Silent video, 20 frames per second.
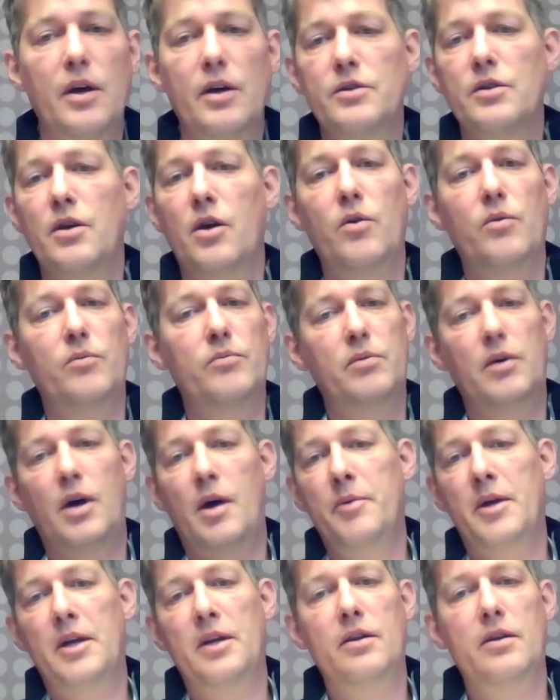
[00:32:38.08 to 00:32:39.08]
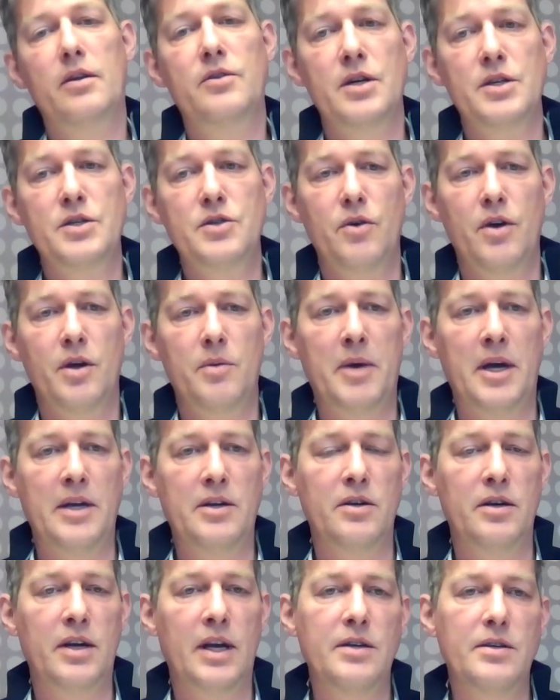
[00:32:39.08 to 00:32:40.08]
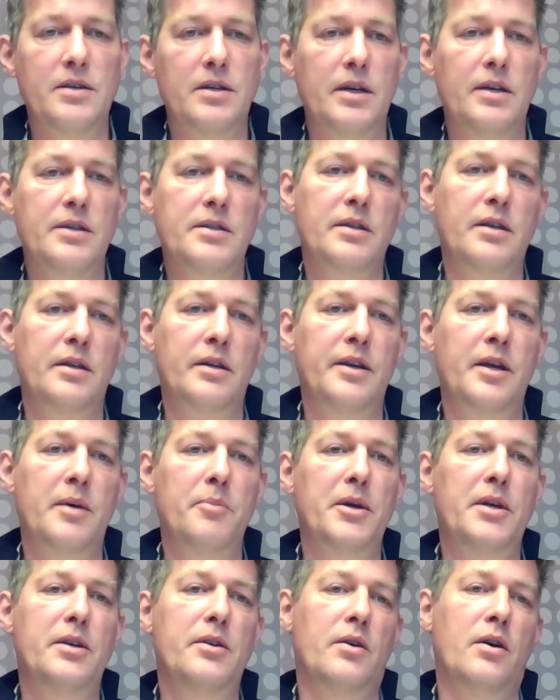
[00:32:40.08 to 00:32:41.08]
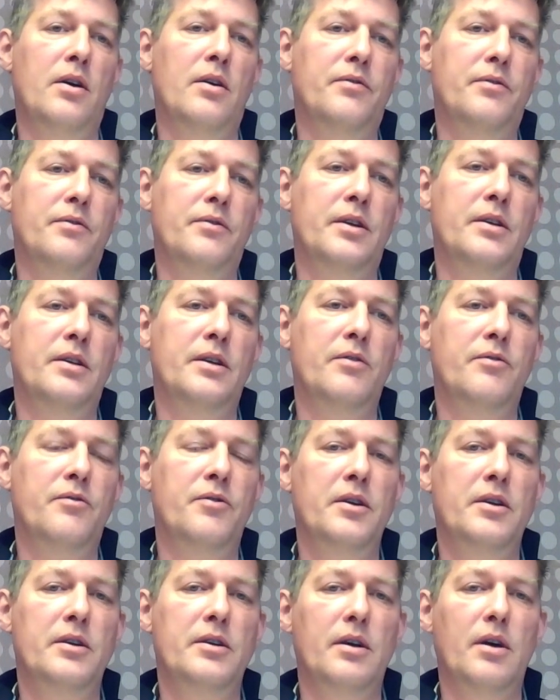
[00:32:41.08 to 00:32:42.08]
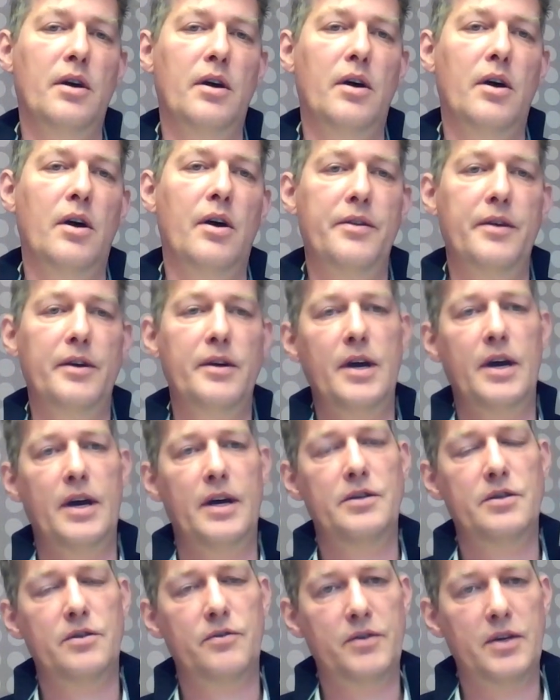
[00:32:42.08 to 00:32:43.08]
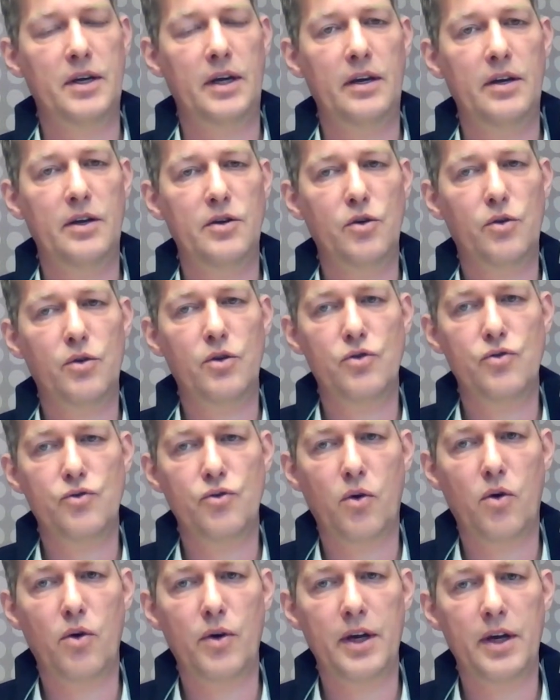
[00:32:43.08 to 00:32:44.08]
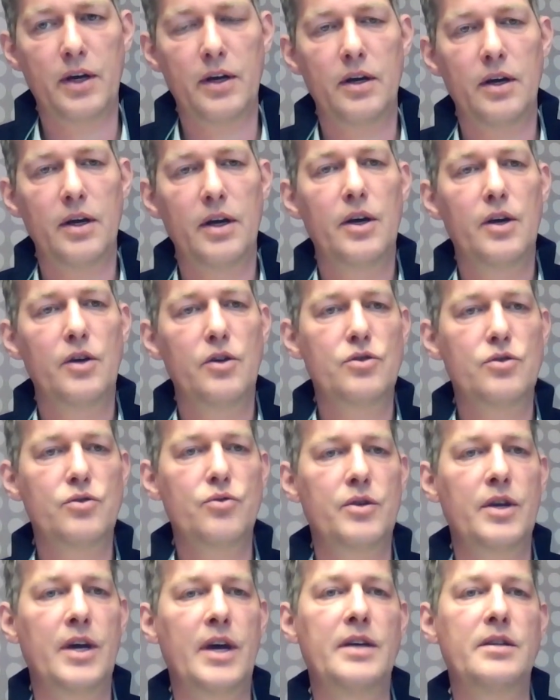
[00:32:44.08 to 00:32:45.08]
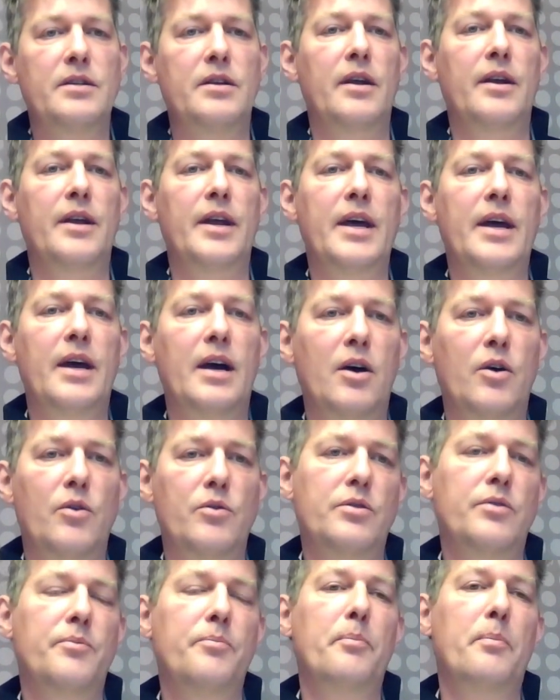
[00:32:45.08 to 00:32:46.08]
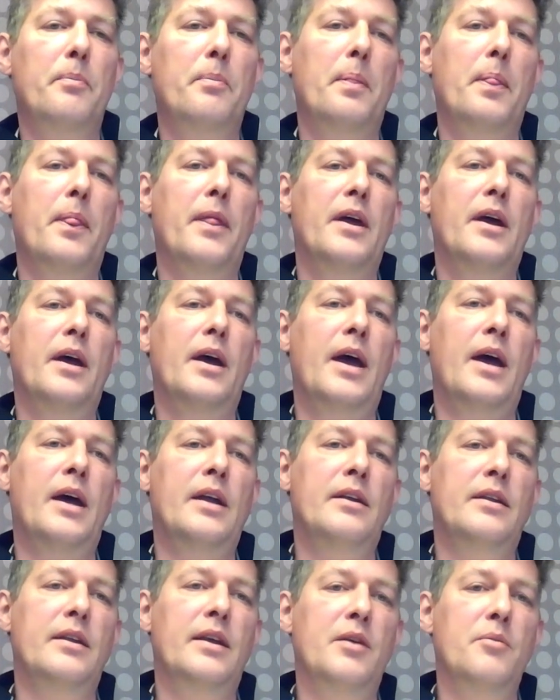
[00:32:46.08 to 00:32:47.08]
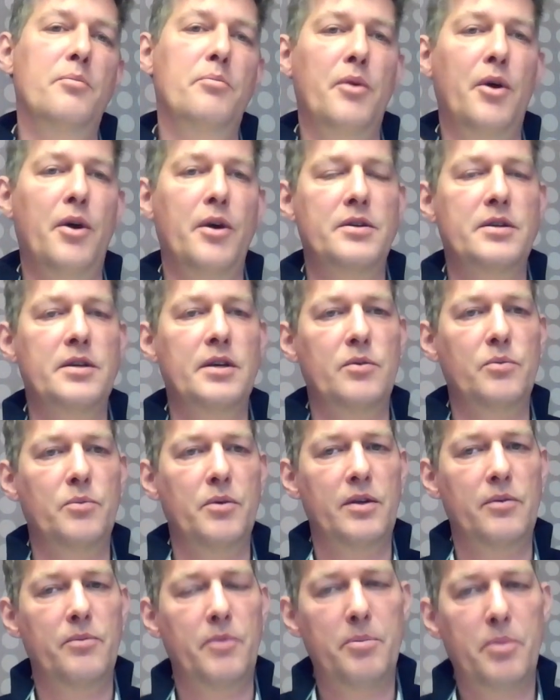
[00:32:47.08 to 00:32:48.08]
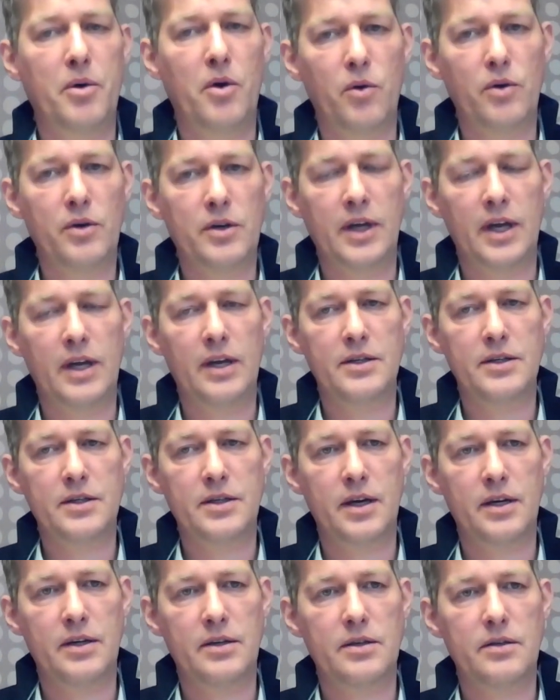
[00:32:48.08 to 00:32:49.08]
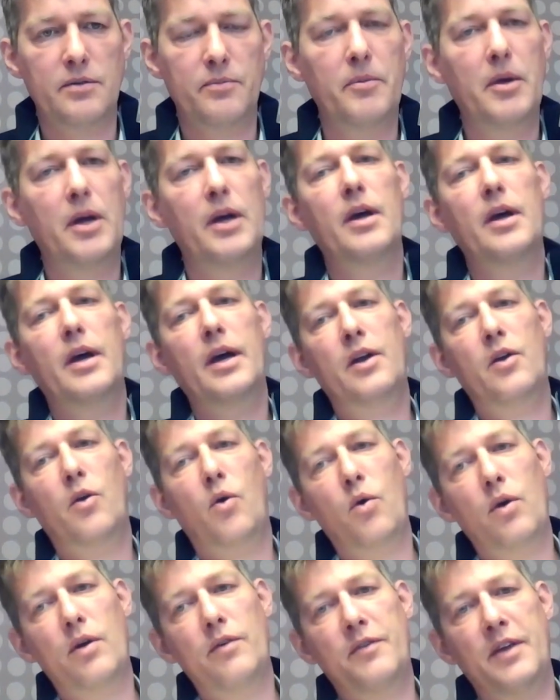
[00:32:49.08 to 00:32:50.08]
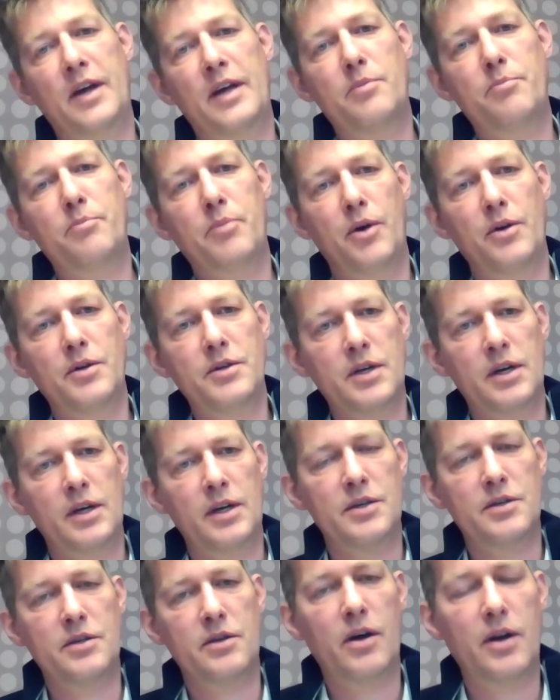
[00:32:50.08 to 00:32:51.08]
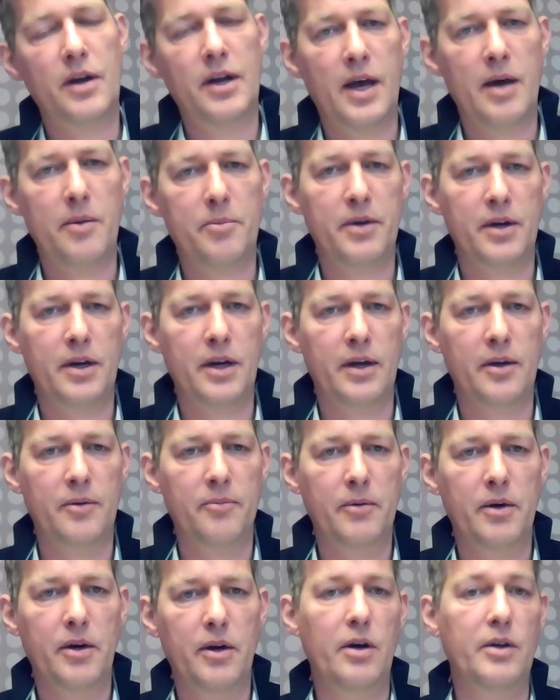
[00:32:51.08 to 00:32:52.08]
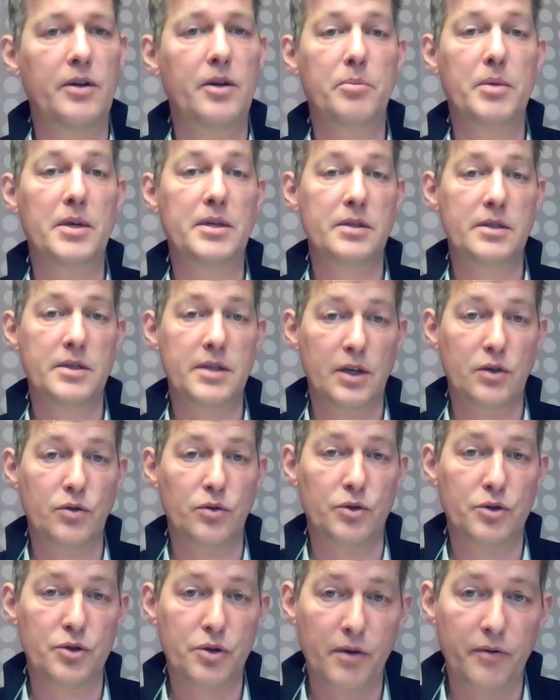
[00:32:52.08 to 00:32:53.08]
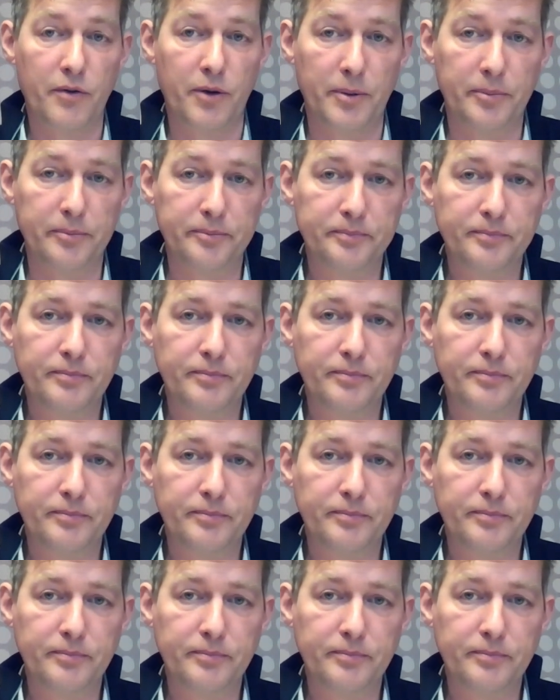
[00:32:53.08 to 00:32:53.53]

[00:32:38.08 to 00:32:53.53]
So, I mean, just your imagination is the limit of the different other kinds of data you can draw in to that layout and then merge it with the report data set. And all of that merging is not happening on the Business Central server.